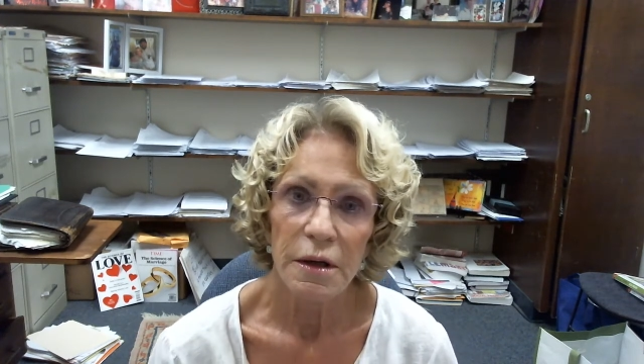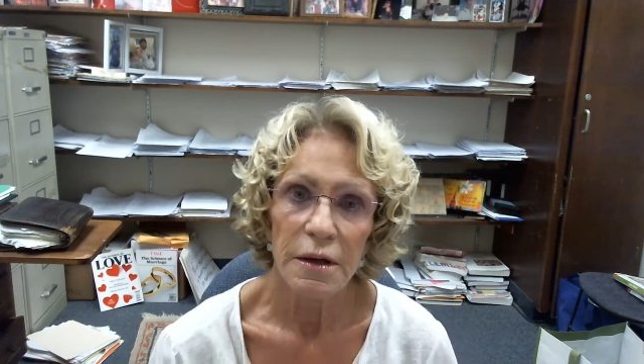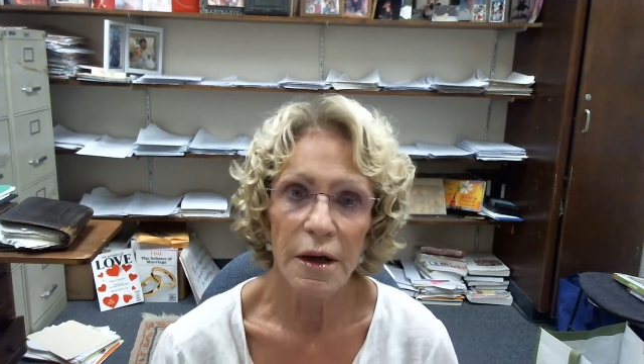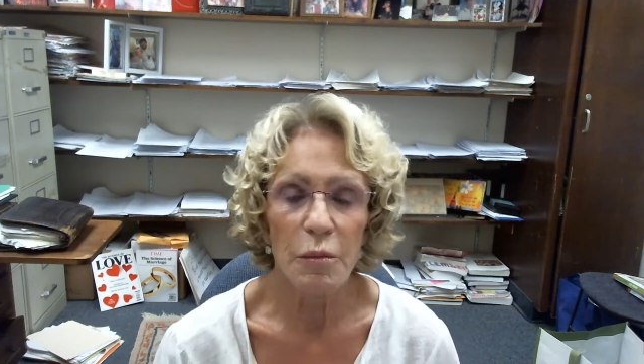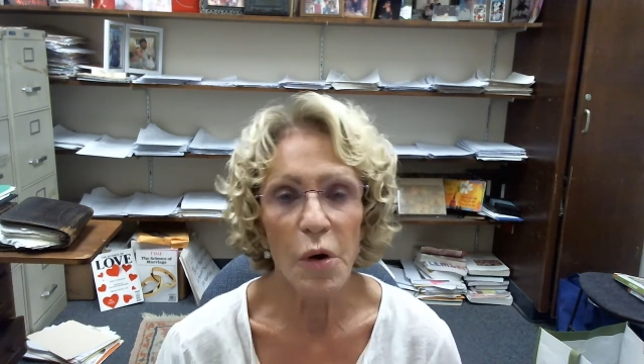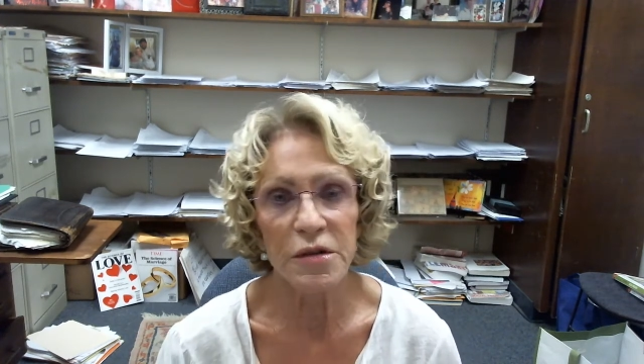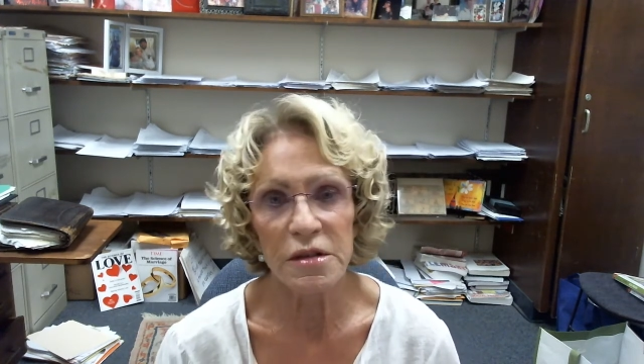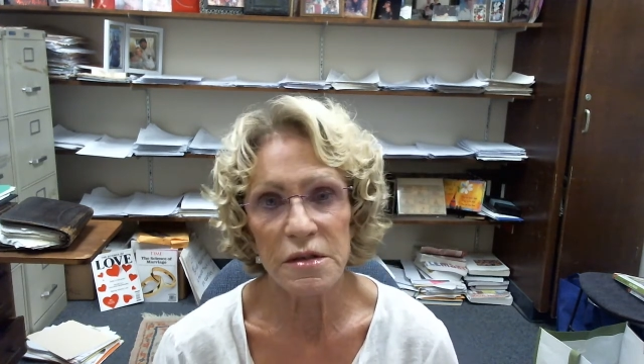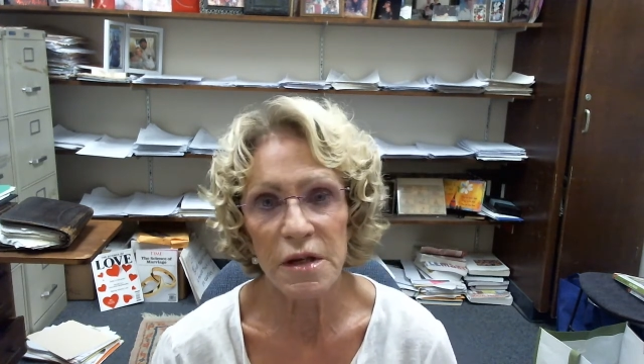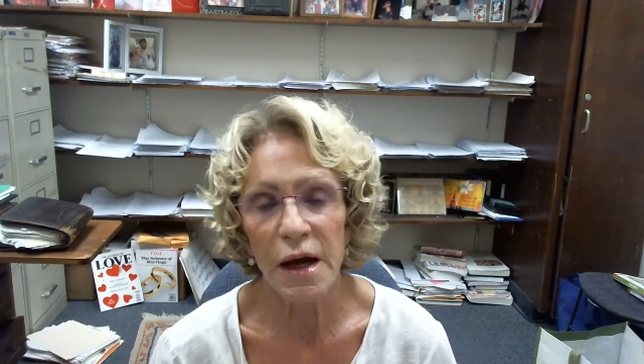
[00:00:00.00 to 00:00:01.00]
Now, most
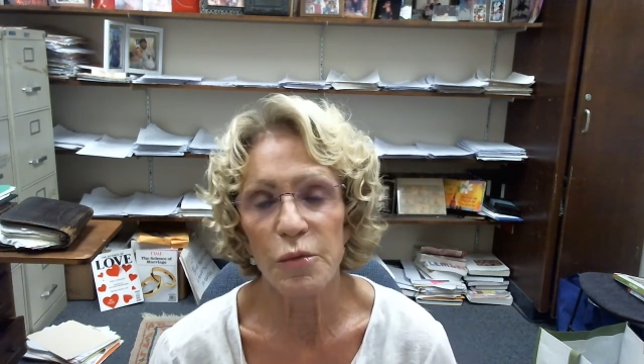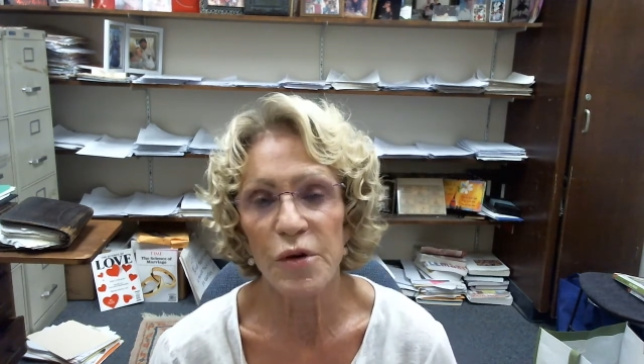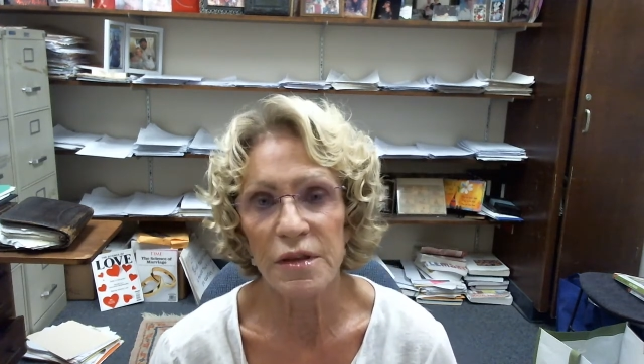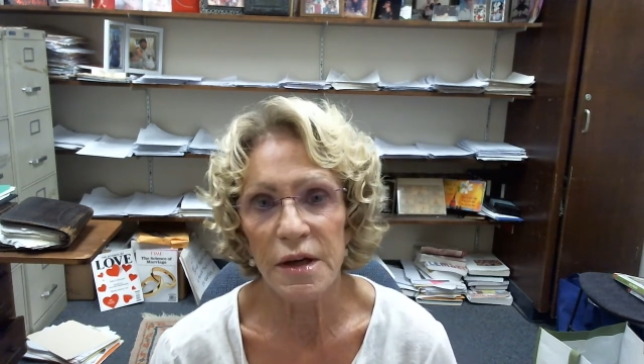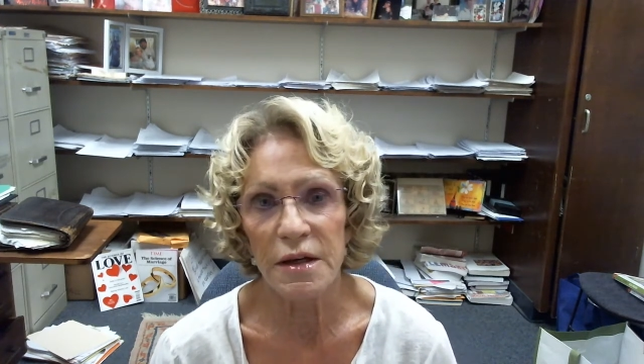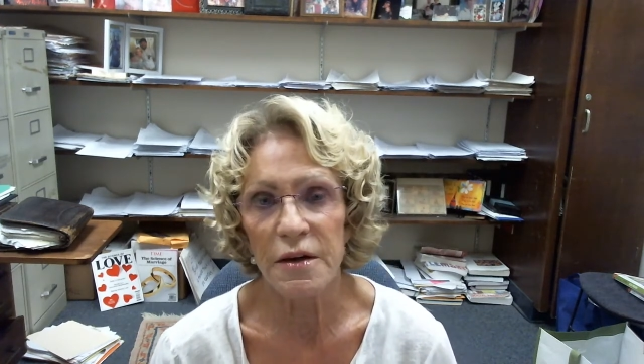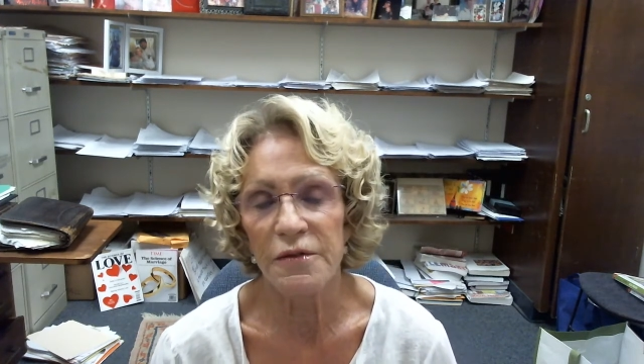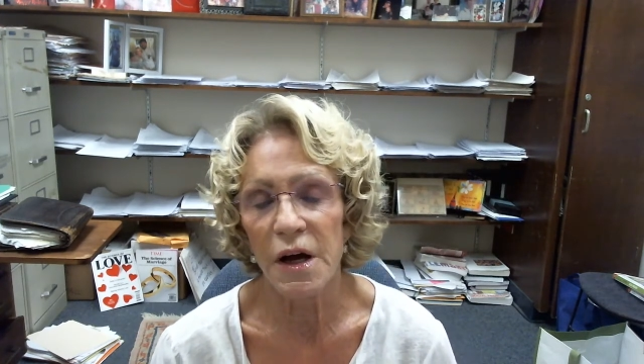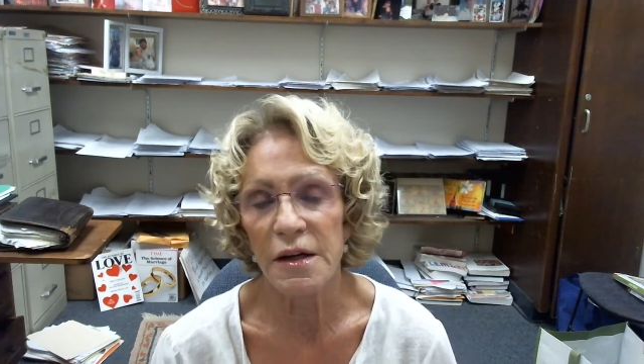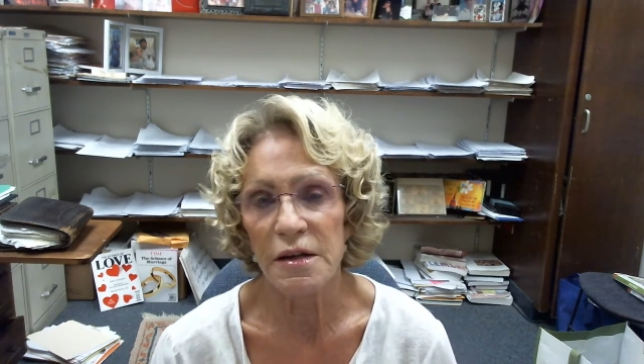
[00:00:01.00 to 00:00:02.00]
of the time we think of
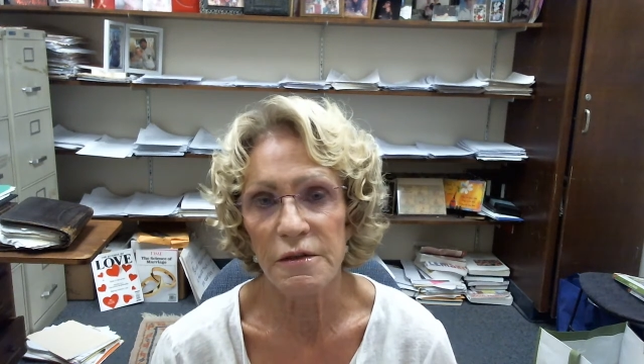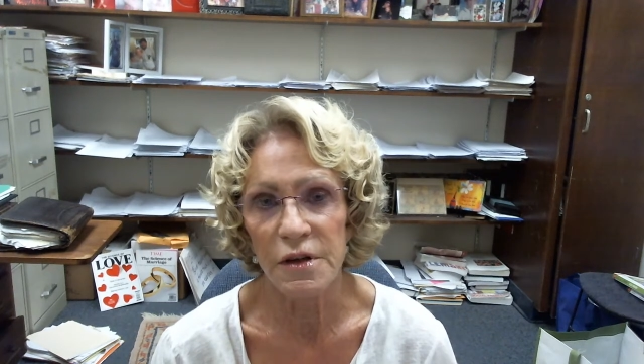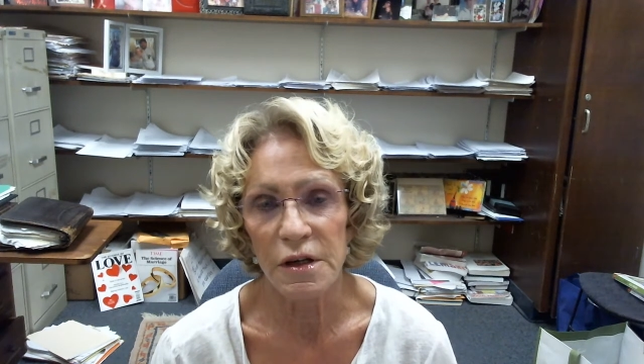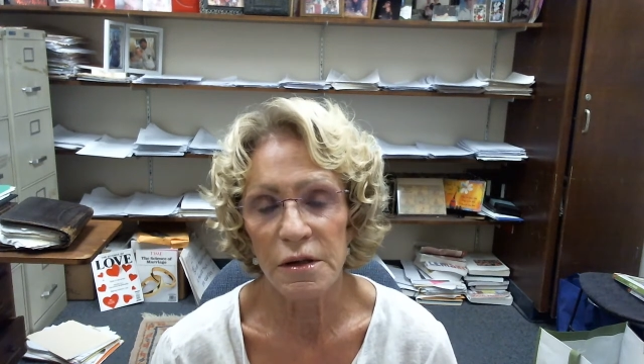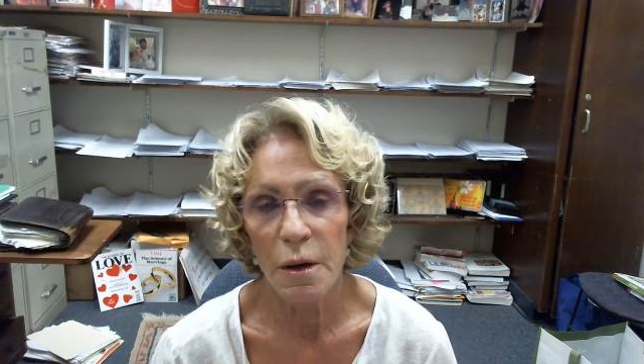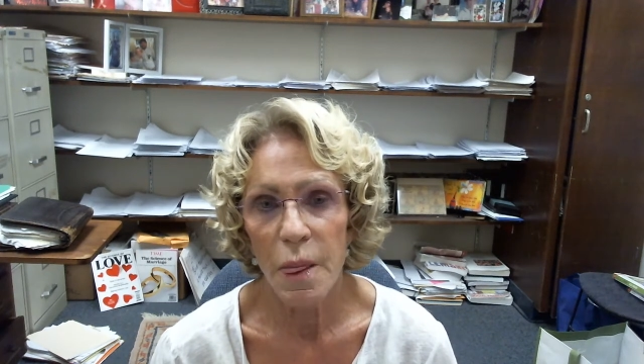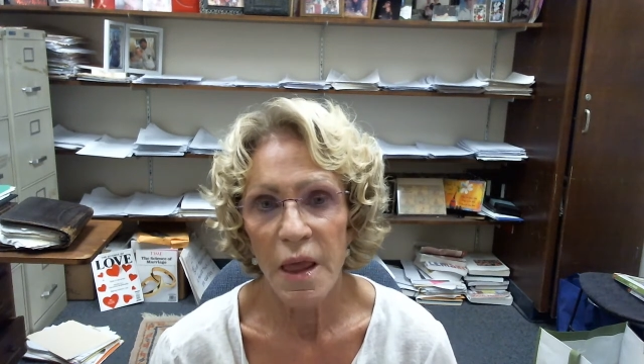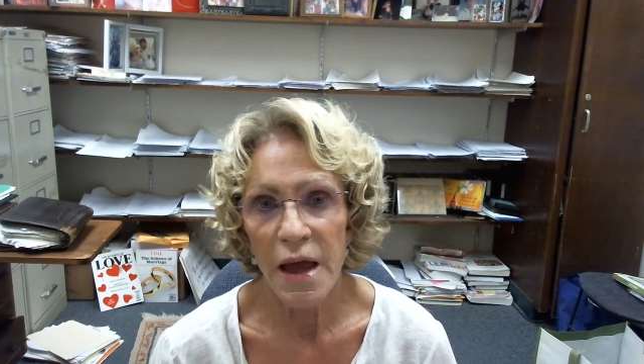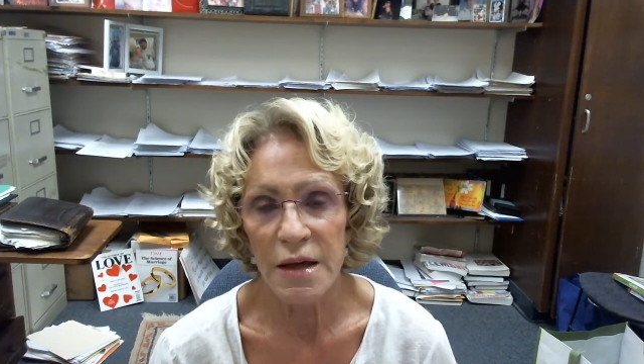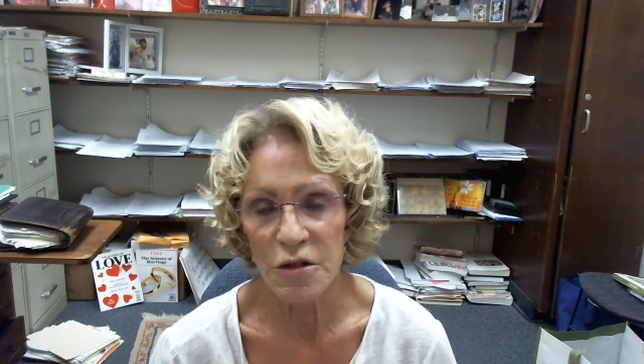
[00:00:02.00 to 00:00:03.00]
a deviant
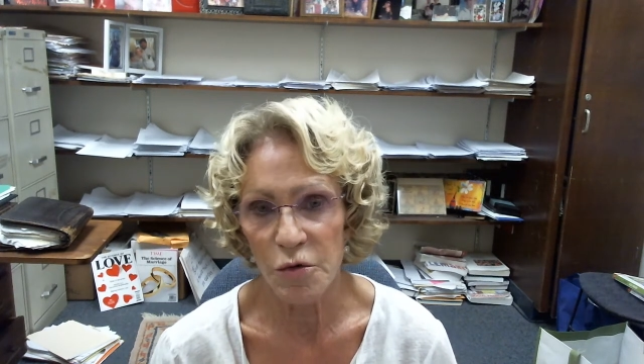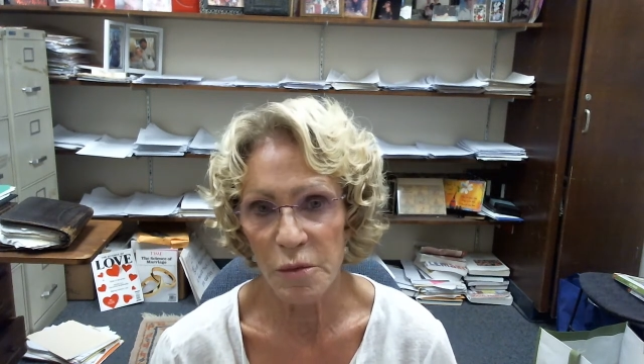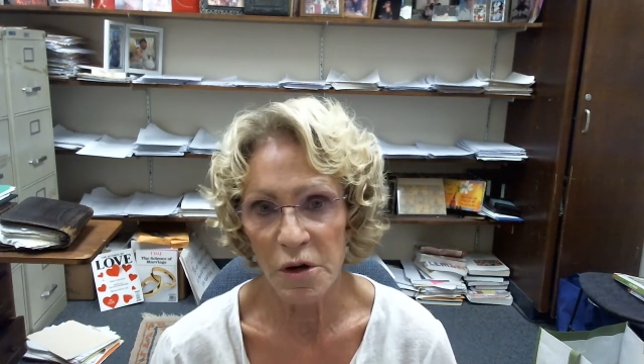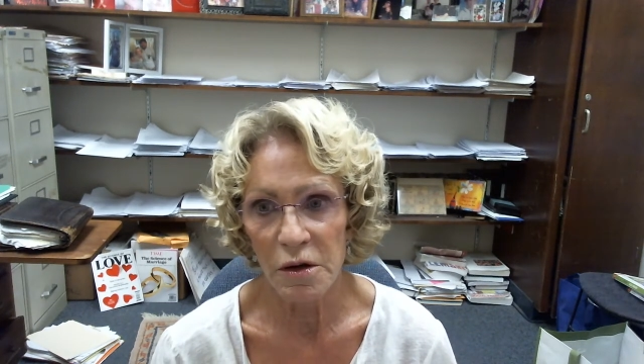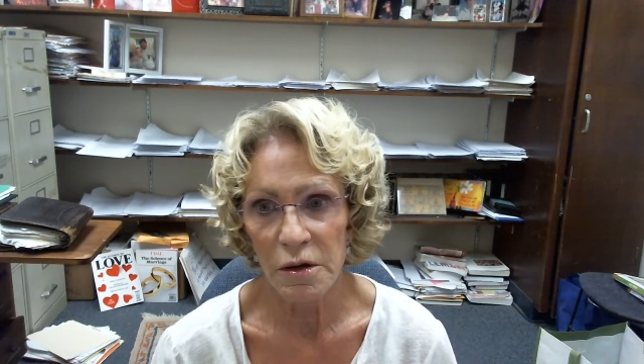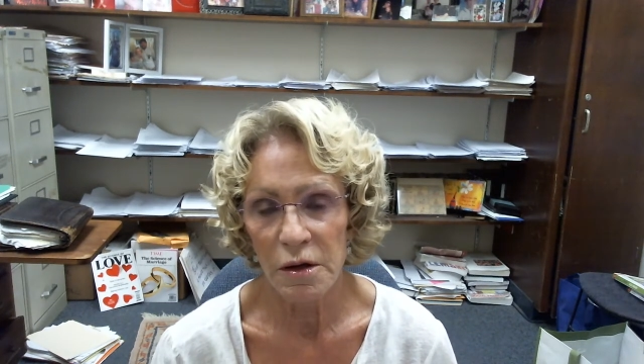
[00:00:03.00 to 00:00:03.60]
as a criminal.